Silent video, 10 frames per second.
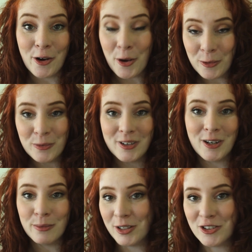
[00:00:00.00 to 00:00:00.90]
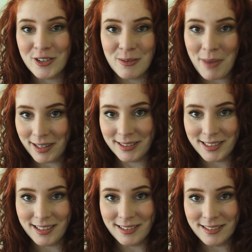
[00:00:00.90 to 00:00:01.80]
our own original
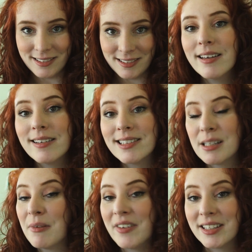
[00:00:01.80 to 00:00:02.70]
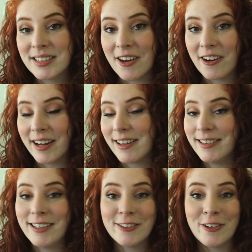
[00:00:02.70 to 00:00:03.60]
medicine. Some of us are
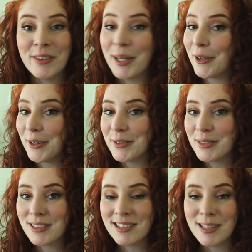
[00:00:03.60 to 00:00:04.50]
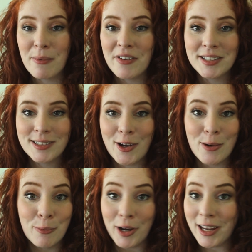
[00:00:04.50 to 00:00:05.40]
analytical thinkers, some of us are
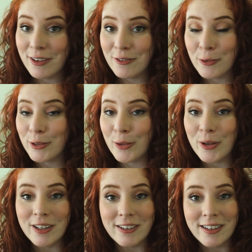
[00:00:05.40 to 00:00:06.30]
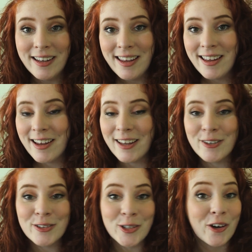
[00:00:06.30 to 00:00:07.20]
brave or loyal,
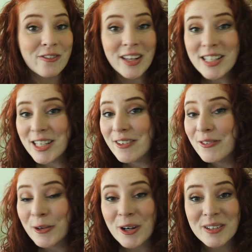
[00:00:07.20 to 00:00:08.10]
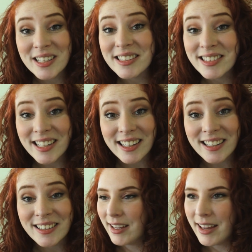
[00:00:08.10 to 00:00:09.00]
others are inventive or
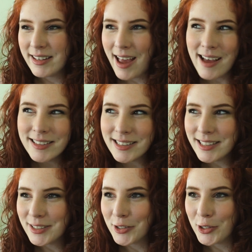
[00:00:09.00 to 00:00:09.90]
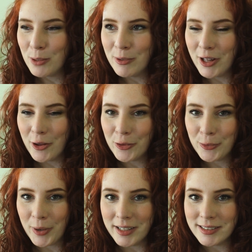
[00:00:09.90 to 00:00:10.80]
artistic, and as this global health
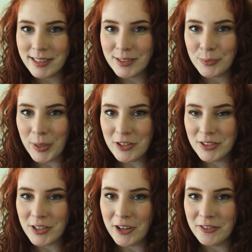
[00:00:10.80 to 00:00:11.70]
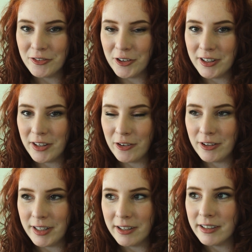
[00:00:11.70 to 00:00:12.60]
crisis rages on for another
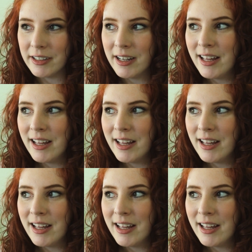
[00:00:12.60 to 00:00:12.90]
year,